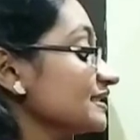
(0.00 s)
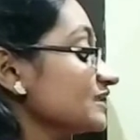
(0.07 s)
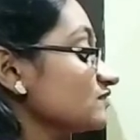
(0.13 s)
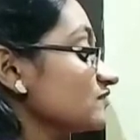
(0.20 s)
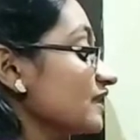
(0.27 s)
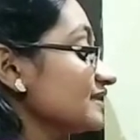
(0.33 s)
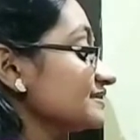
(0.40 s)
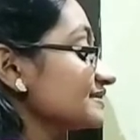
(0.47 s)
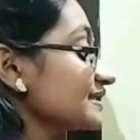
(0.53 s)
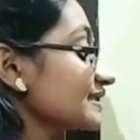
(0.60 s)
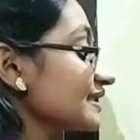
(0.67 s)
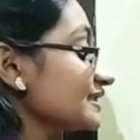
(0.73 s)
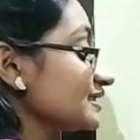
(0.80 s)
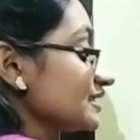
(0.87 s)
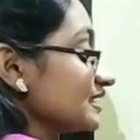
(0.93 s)
in 1
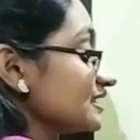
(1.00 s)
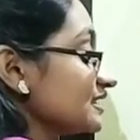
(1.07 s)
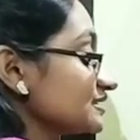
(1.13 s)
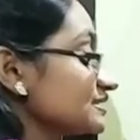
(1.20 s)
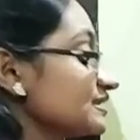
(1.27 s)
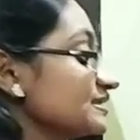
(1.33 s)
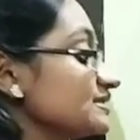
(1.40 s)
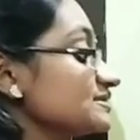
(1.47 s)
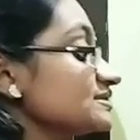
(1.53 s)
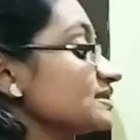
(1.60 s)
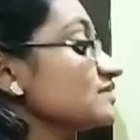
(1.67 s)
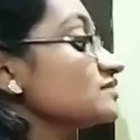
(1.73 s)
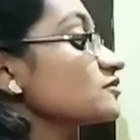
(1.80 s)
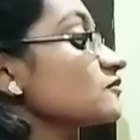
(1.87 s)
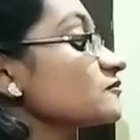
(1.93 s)
second is the
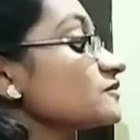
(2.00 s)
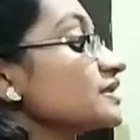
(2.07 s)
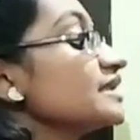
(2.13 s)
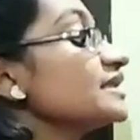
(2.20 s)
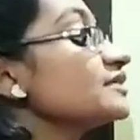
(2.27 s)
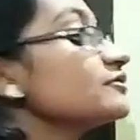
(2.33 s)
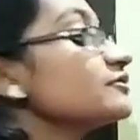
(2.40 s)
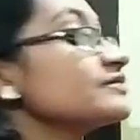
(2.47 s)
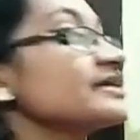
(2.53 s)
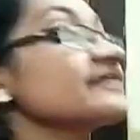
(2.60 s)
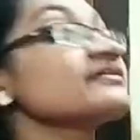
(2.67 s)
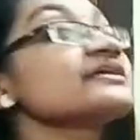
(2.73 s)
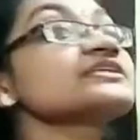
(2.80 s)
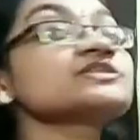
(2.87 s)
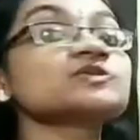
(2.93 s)
distance of 3 into 10
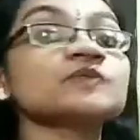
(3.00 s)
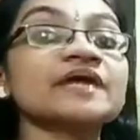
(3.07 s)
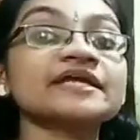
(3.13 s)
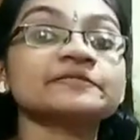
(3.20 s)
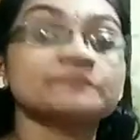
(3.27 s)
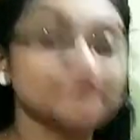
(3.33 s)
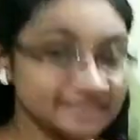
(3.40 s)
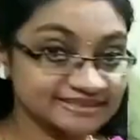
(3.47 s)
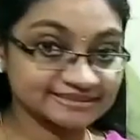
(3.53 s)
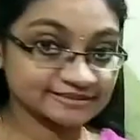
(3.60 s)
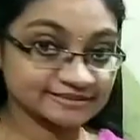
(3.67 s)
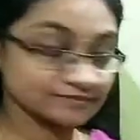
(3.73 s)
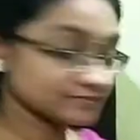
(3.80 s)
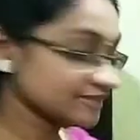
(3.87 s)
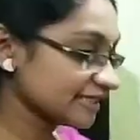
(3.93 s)
raised to 8
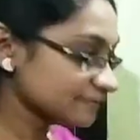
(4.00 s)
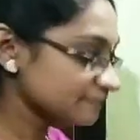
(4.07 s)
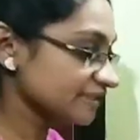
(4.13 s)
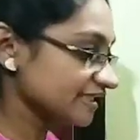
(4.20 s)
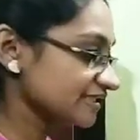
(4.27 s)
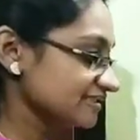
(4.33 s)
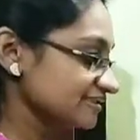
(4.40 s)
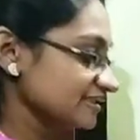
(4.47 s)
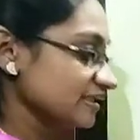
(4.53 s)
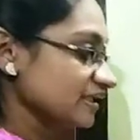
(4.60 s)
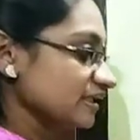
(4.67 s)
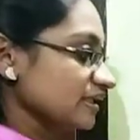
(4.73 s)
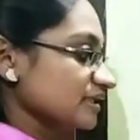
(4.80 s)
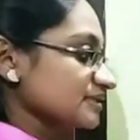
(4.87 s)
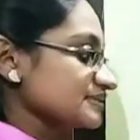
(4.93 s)
meter. That means
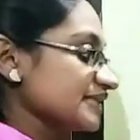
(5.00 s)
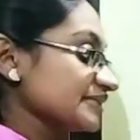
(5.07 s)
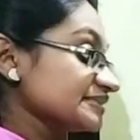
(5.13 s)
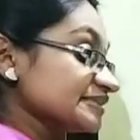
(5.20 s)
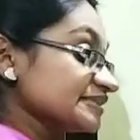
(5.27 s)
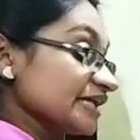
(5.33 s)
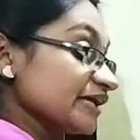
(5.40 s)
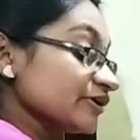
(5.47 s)
such a